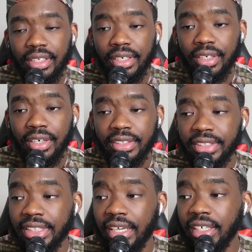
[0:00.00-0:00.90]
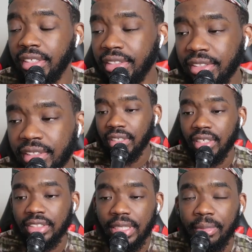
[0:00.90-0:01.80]
the second
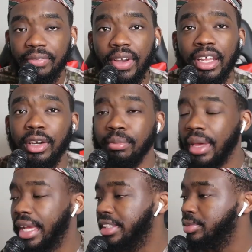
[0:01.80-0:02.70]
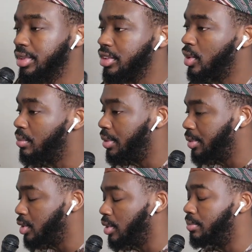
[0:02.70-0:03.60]
semi-final match, which is gonna be
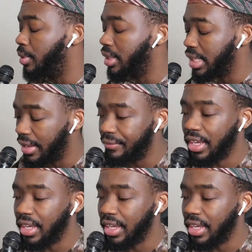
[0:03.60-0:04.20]
between Burkina